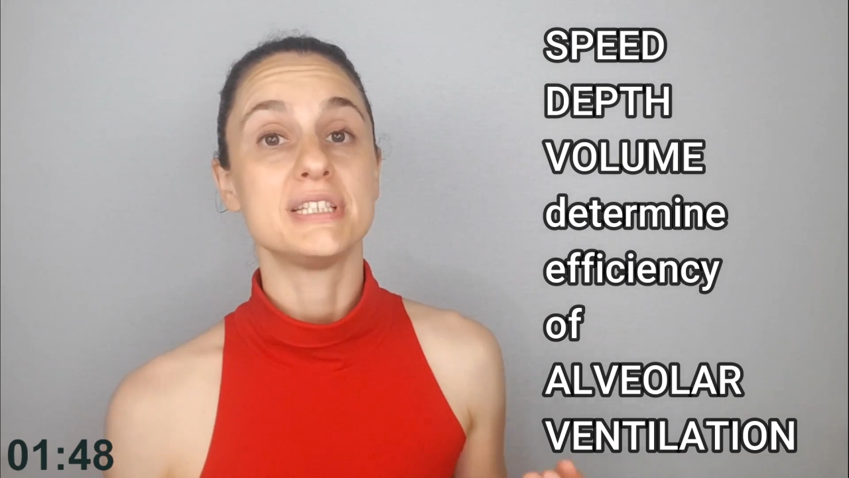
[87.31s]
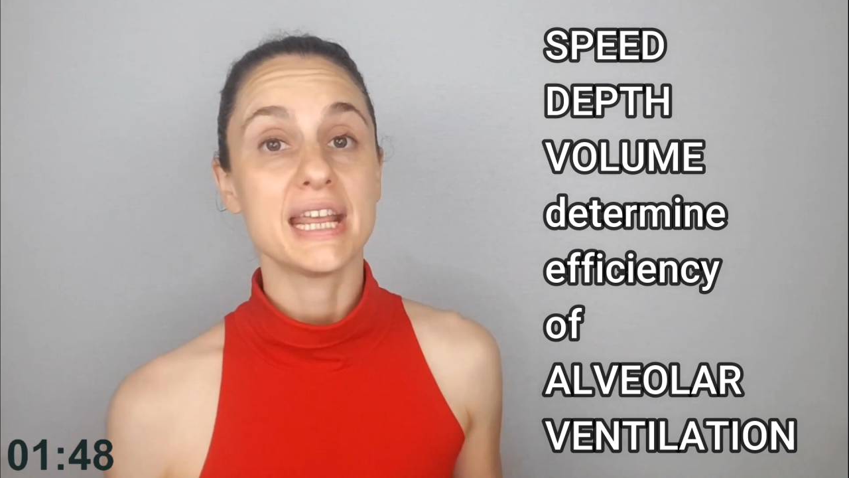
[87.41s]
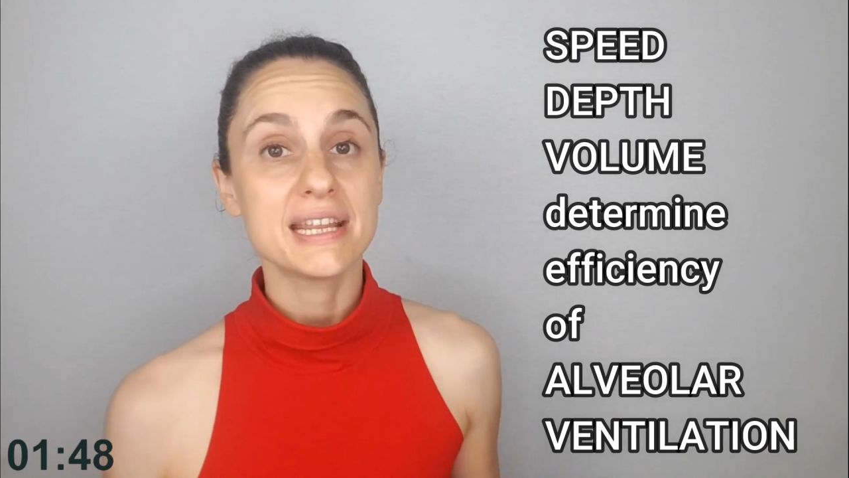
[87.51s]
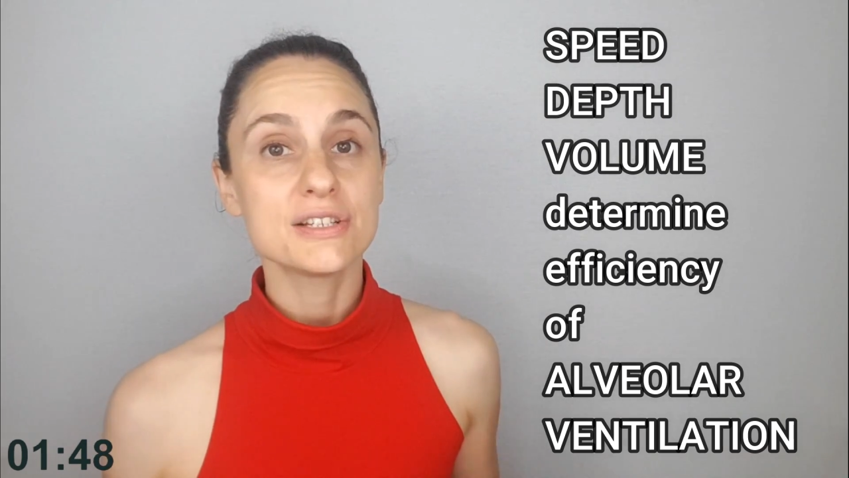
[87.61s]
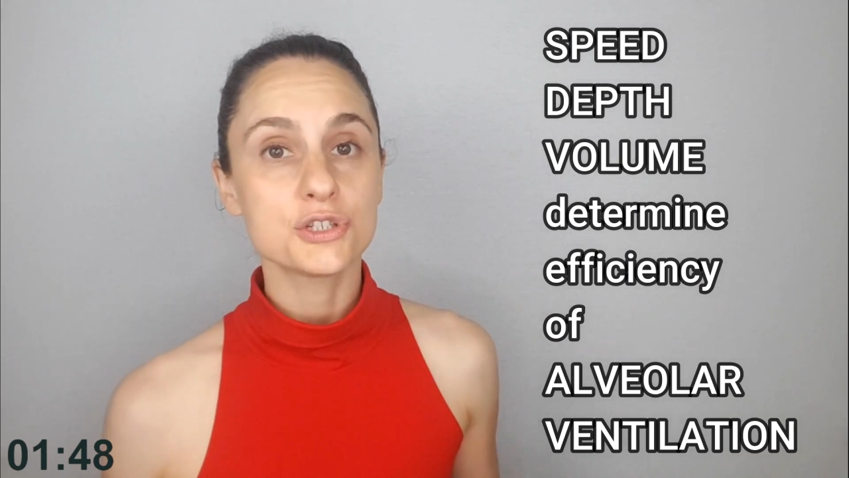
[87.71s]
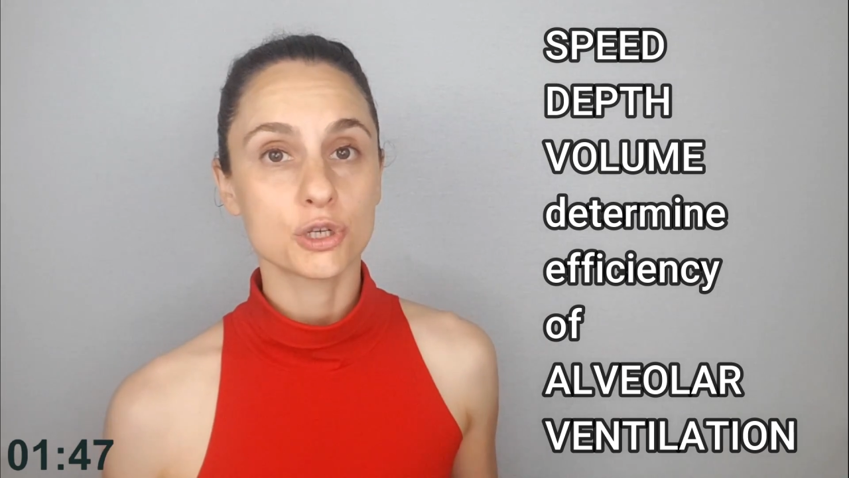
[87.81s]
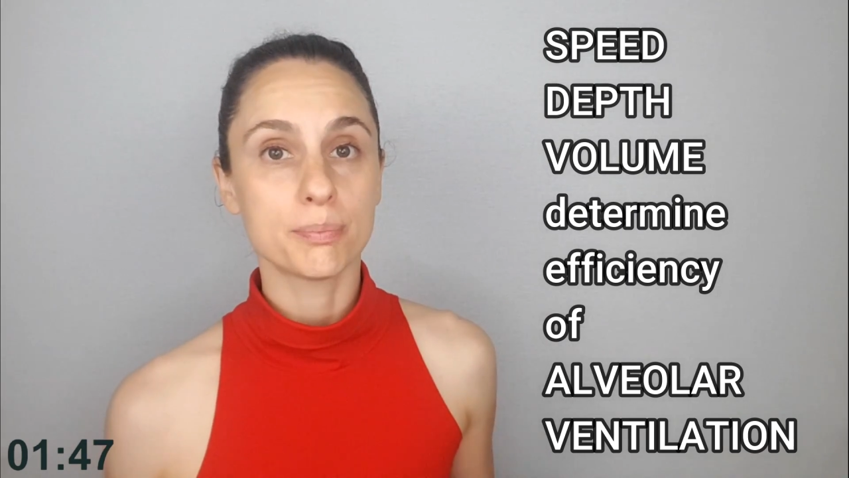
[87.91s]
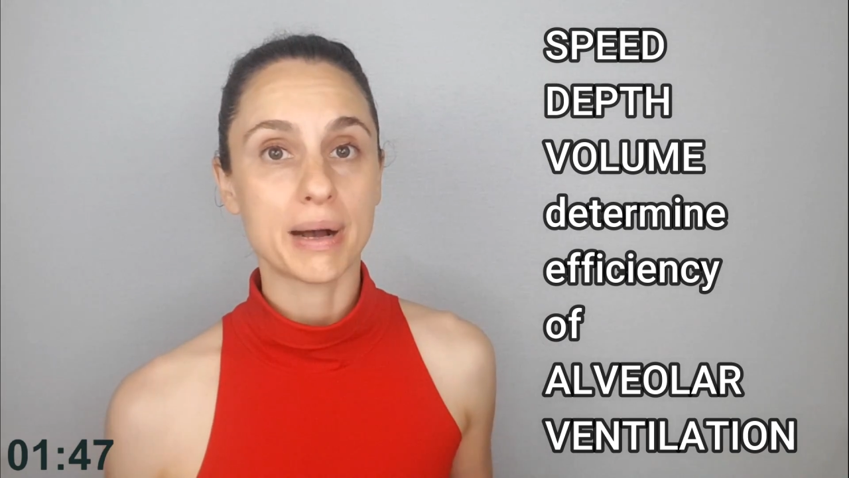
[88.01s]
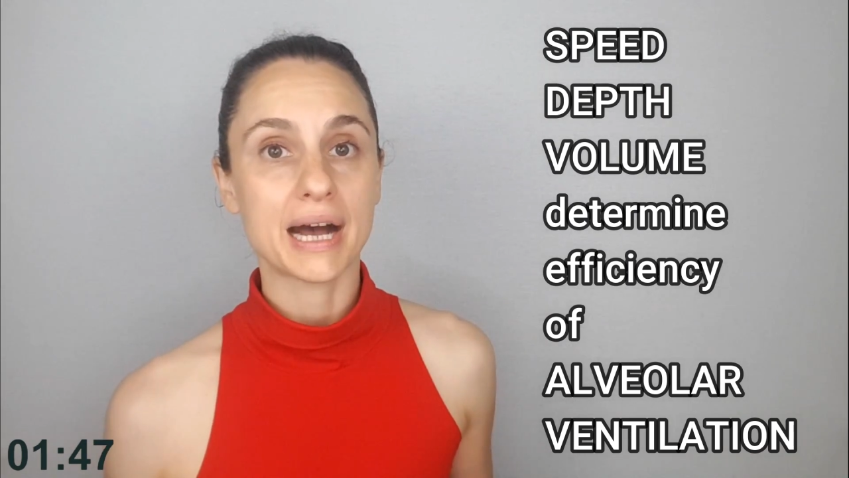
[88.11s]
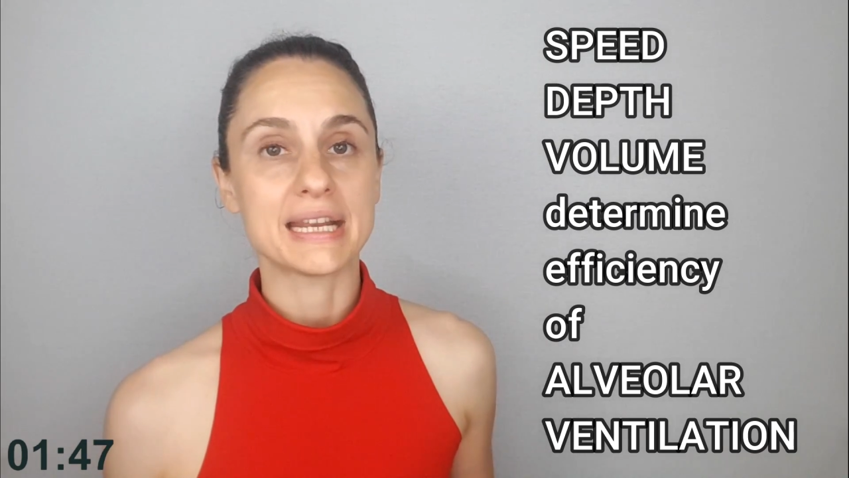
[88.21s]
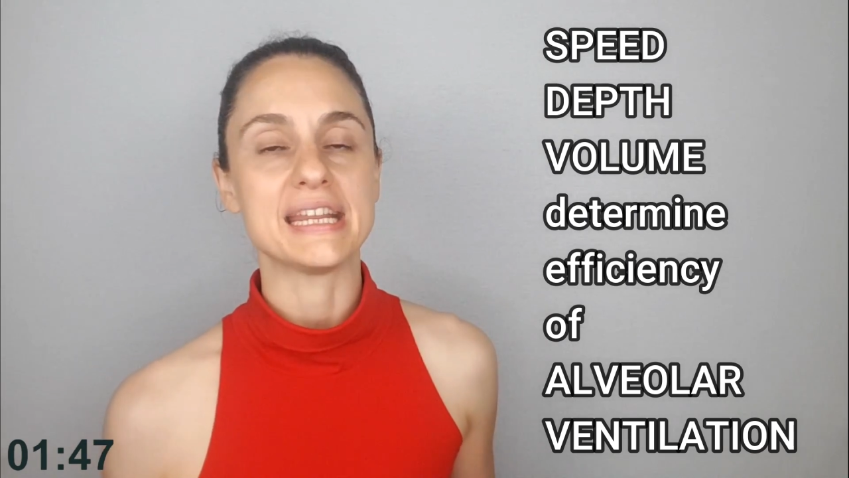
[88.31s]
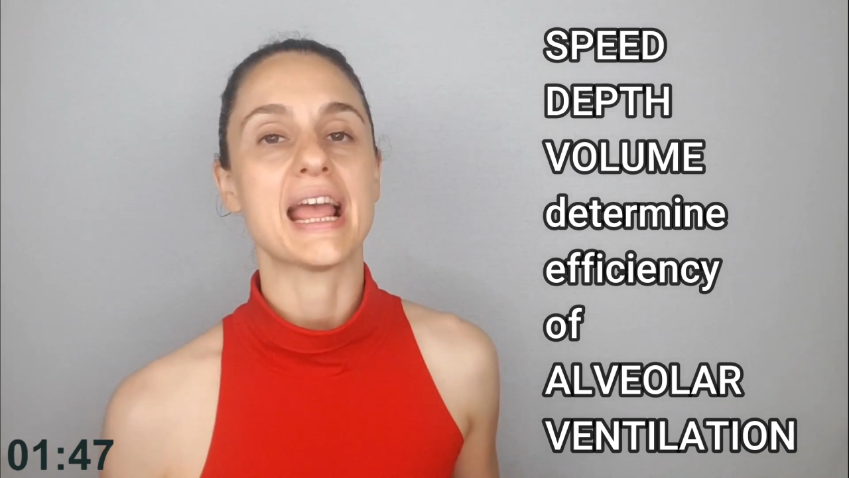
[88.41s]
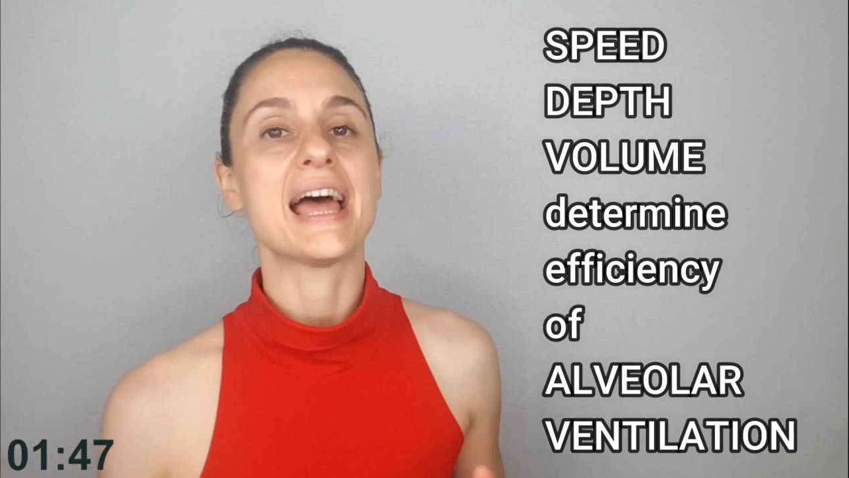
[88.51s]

take into your body